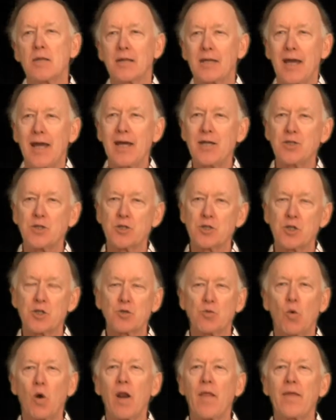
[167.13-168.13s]
The cage is
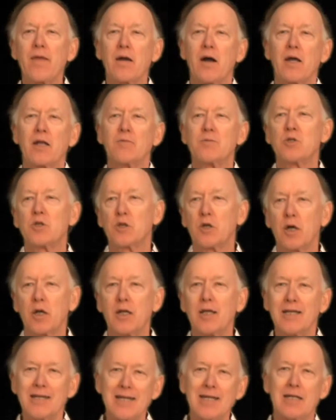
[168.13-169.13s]
just one of the items you're going
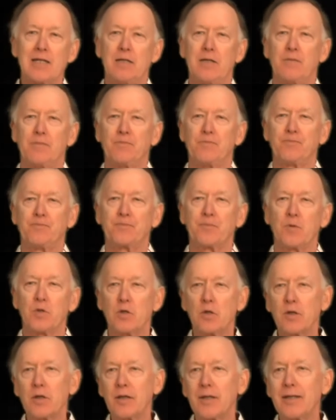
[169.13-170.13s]
to need.
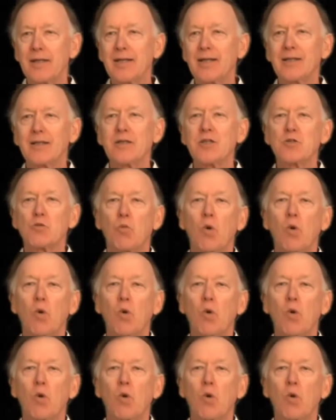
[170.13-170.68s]
You're going to need at least